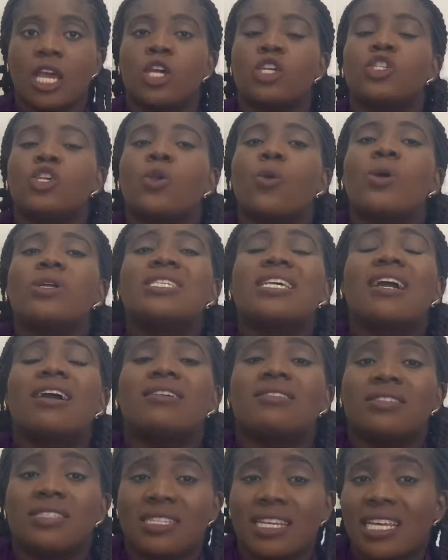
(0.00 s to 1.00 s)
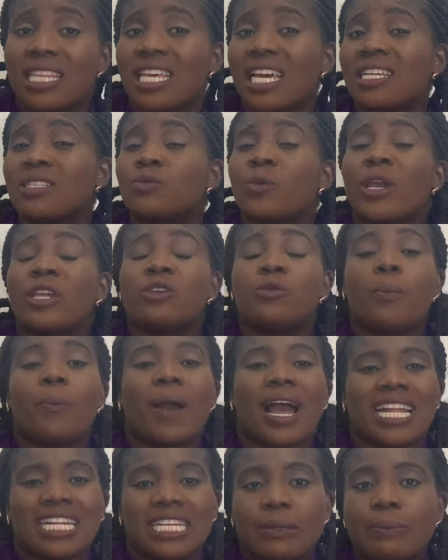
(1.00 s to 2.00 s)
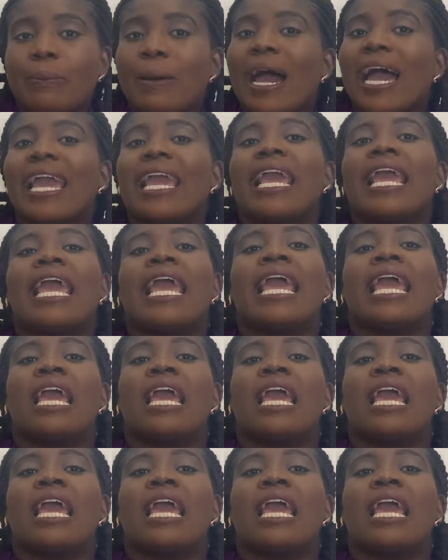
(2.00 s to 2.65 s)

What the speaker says: So you want to consider that when you panic buy,